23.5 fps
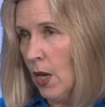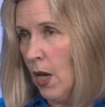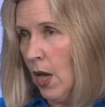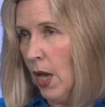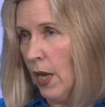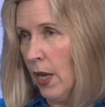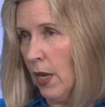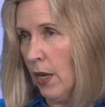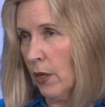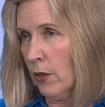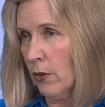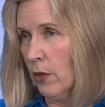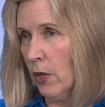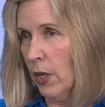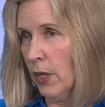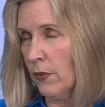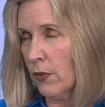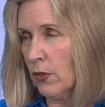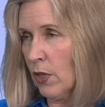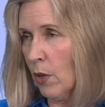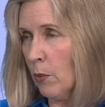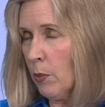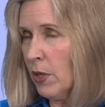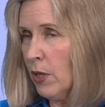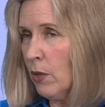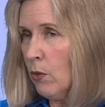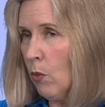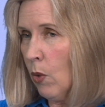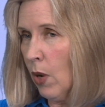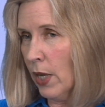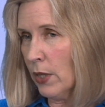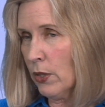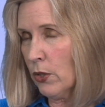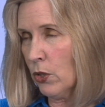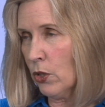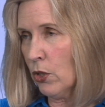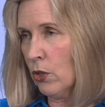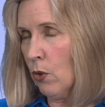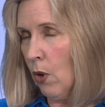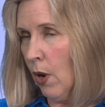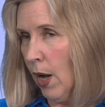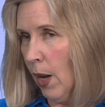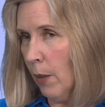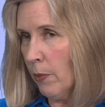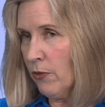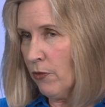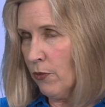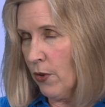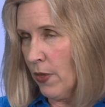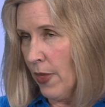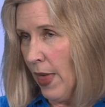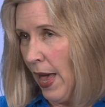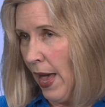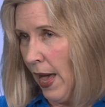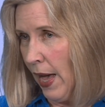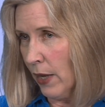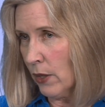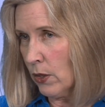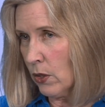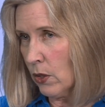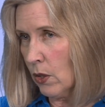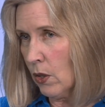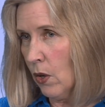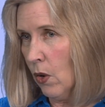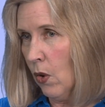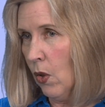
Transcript: And if somebody wants to opt for that,